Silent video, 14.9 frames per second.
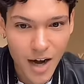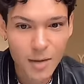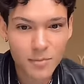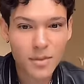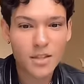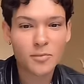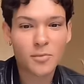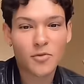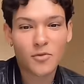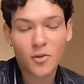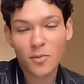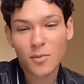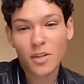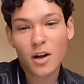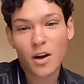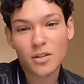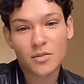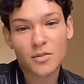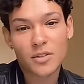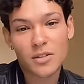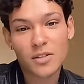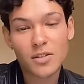year. I'm going to perform a
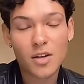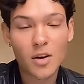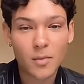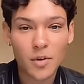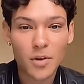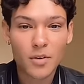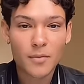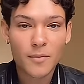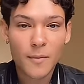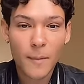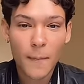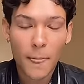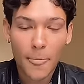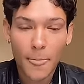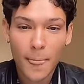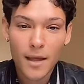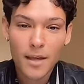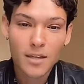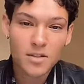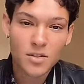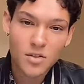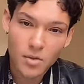lot during the summer
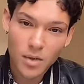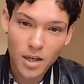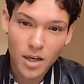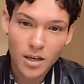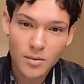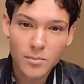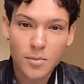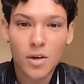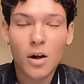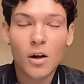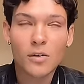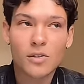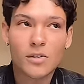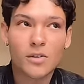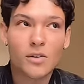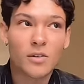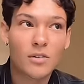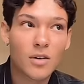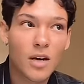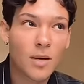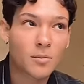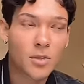in Sweden, but
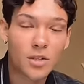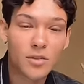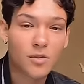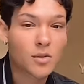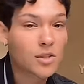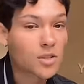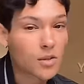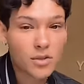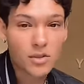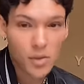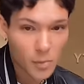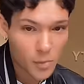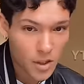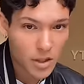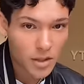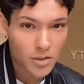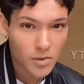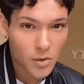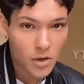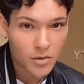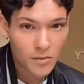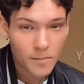also I'm going to do a show in Germany
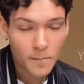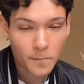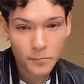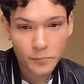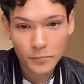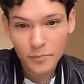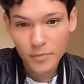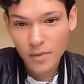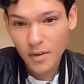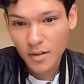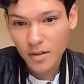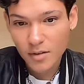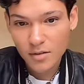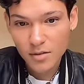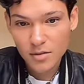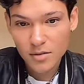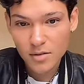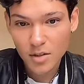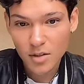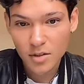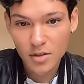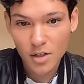as well.
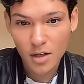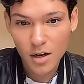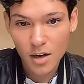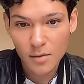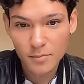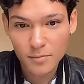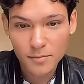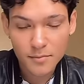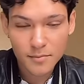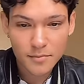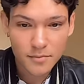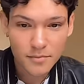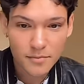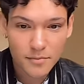So you should come.